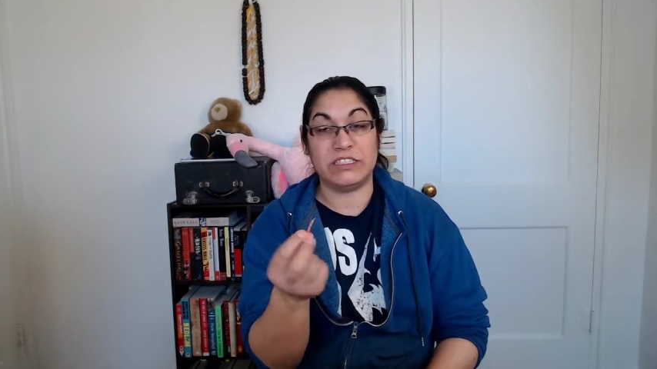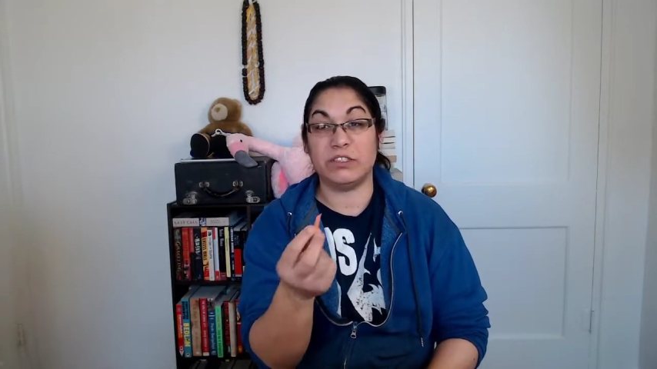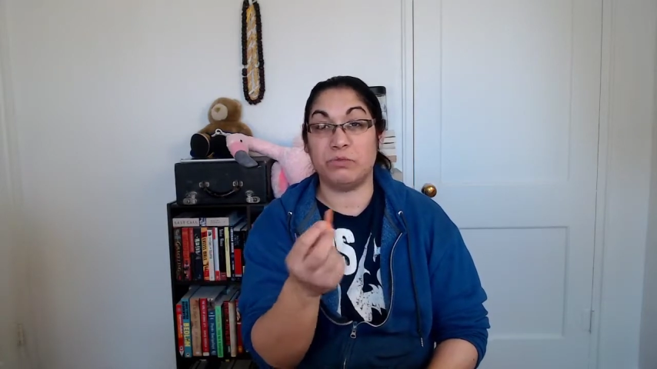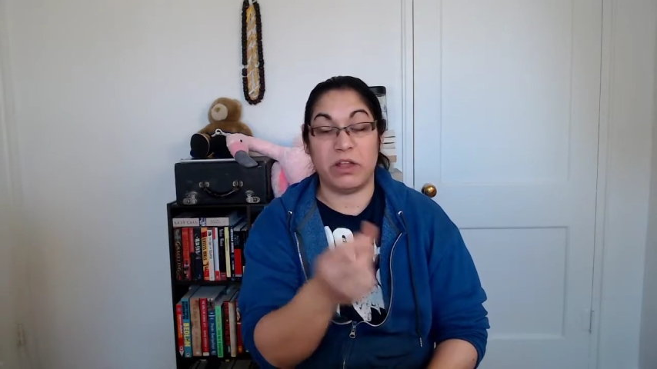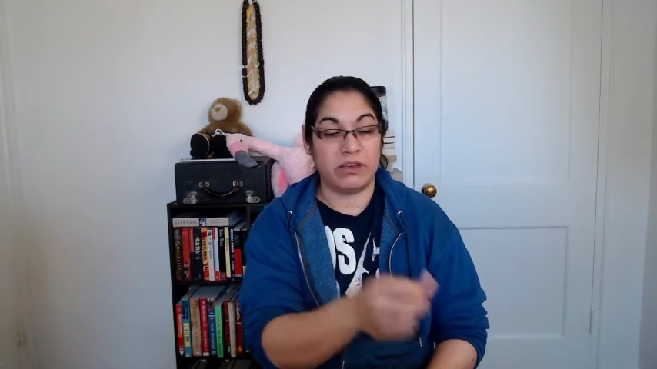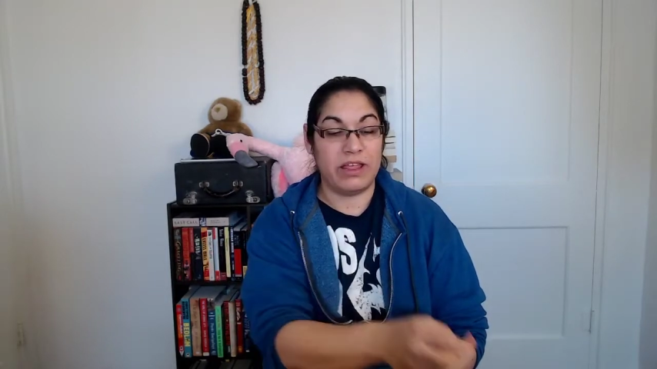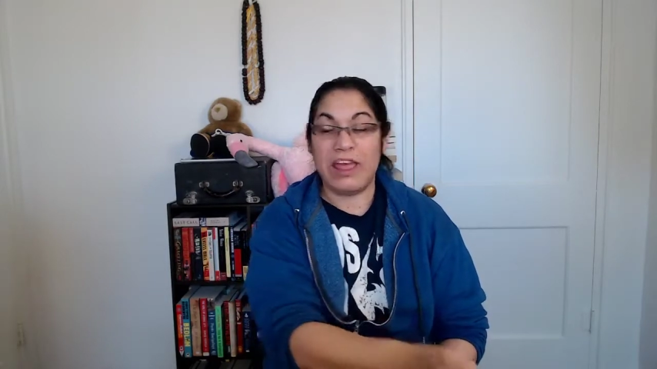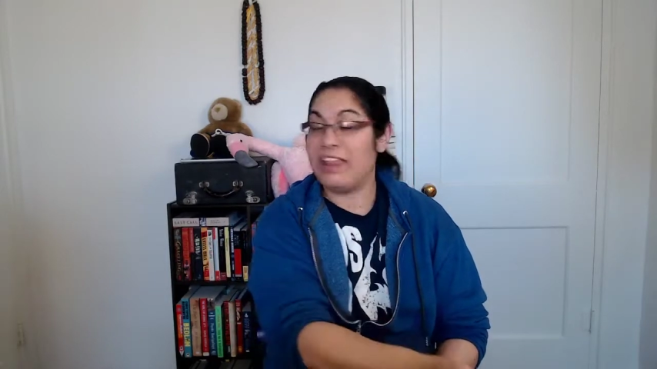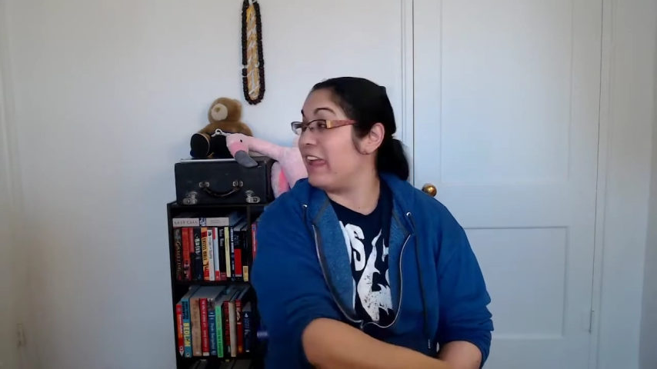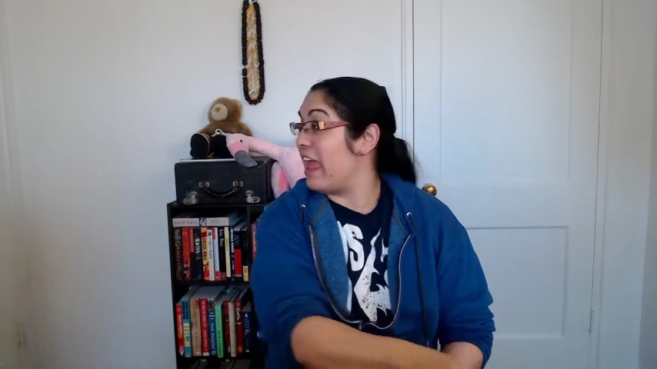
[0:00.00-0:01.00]
is just one.
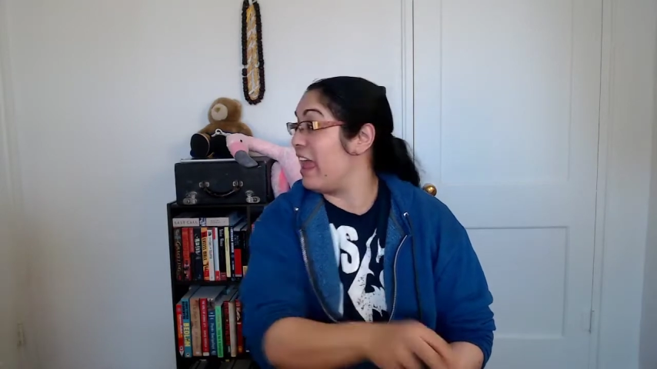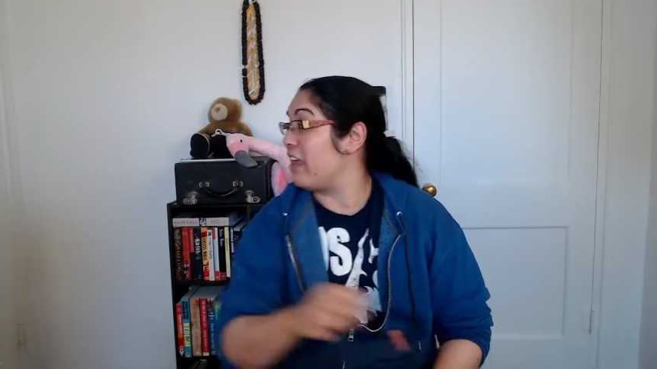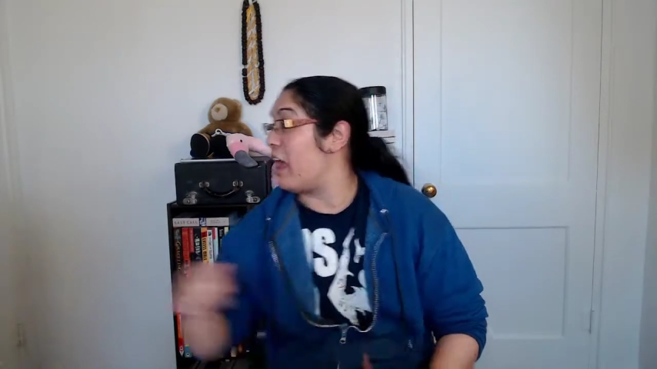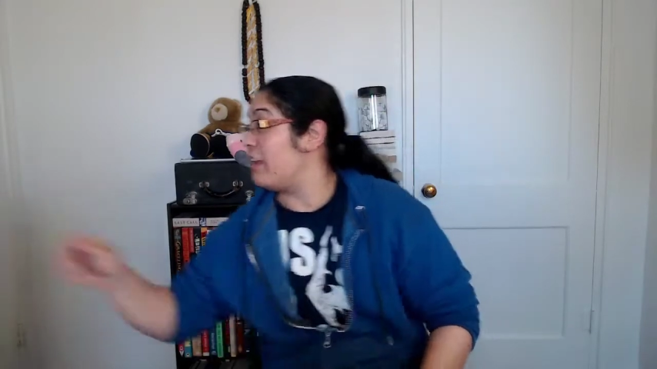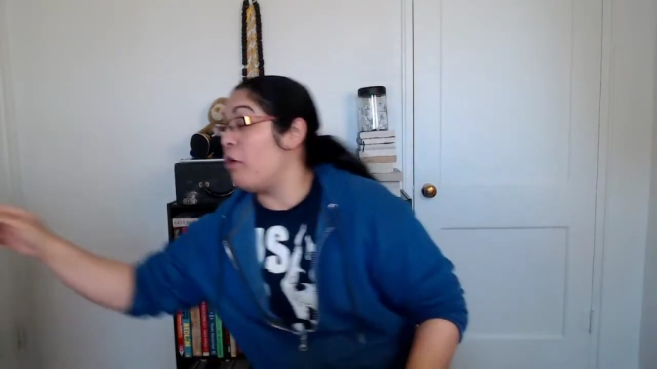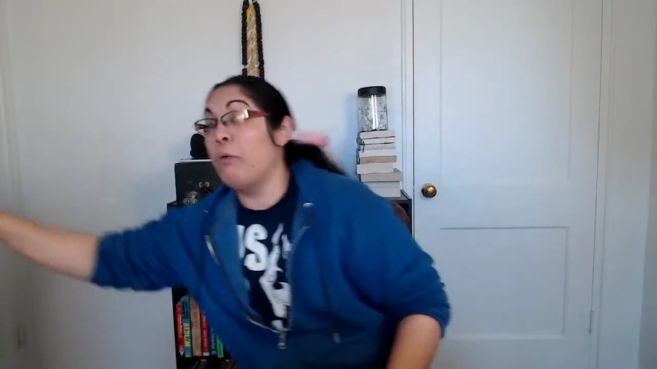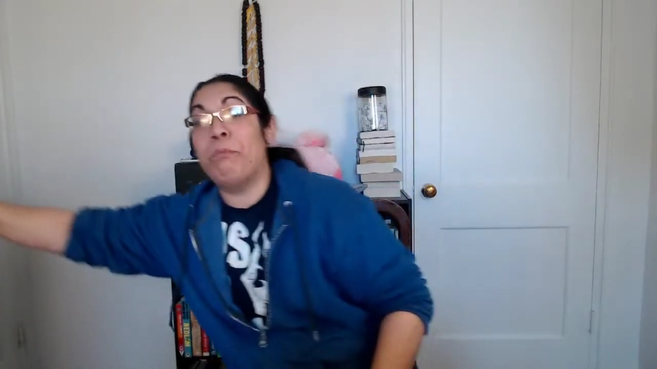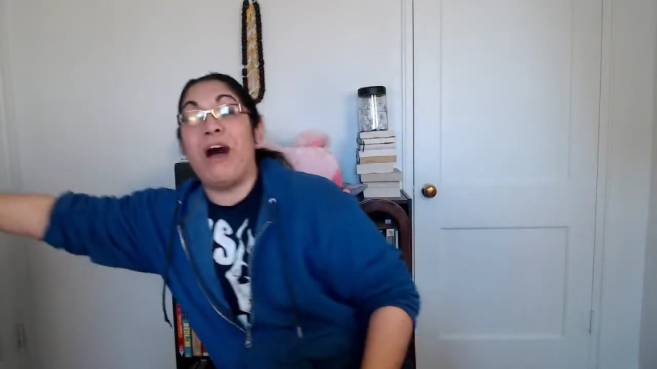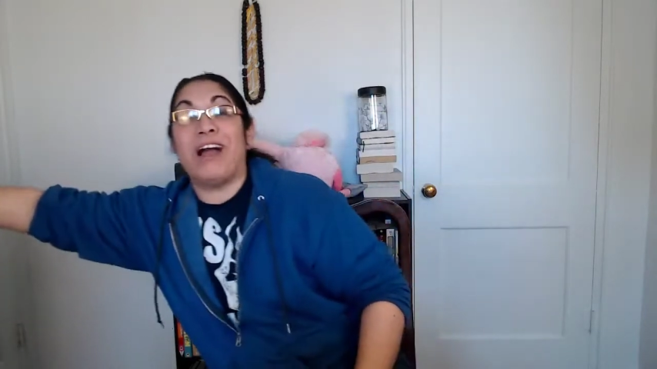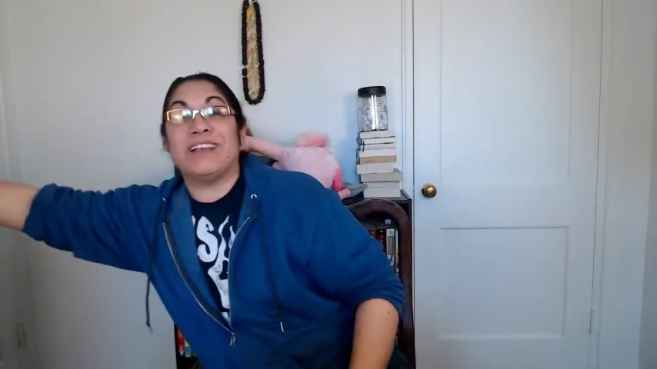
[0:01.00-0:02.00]
Like, I had gotten a whole
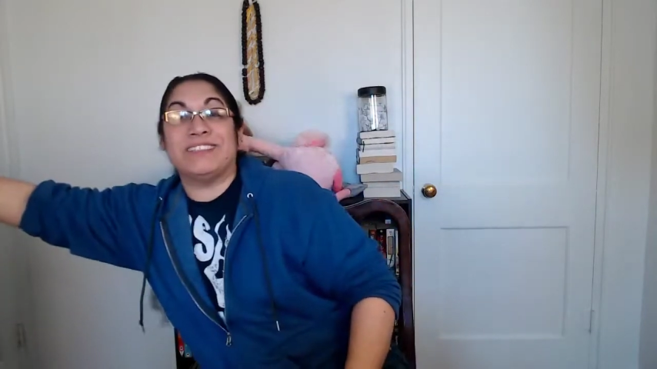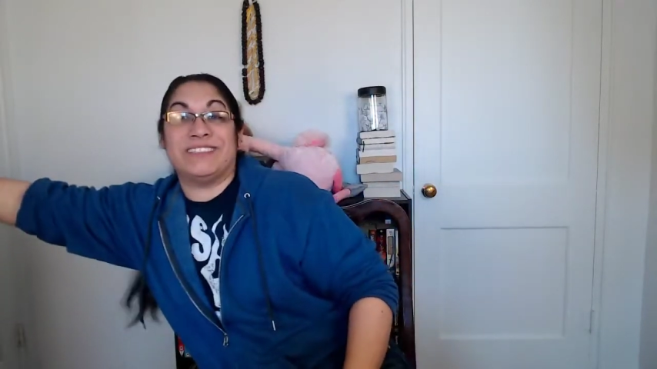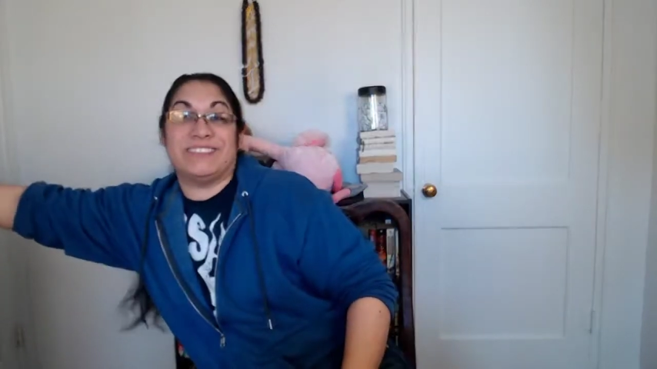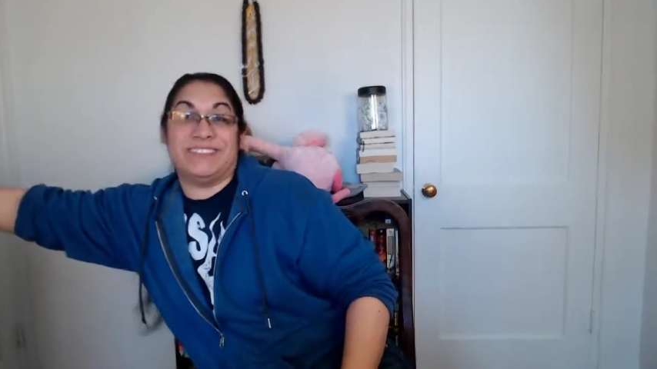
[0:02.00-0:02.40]
box